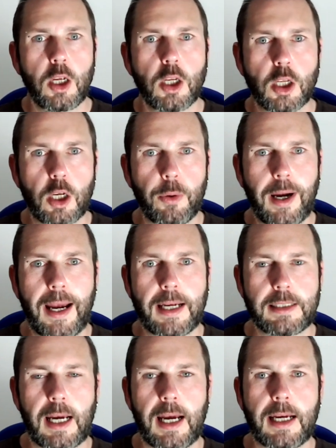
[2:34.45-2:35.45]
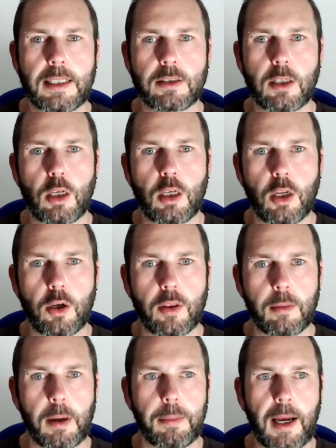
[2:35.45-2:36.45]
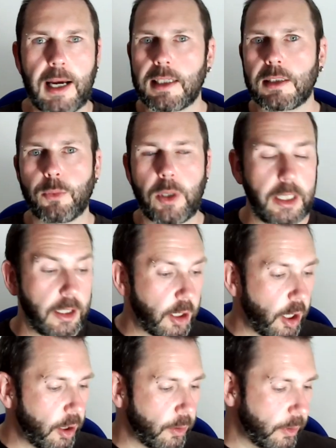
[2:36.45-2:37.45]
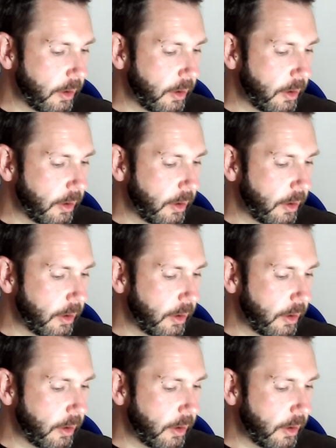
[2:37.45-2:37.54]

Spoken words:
go ahead and look them up as we go.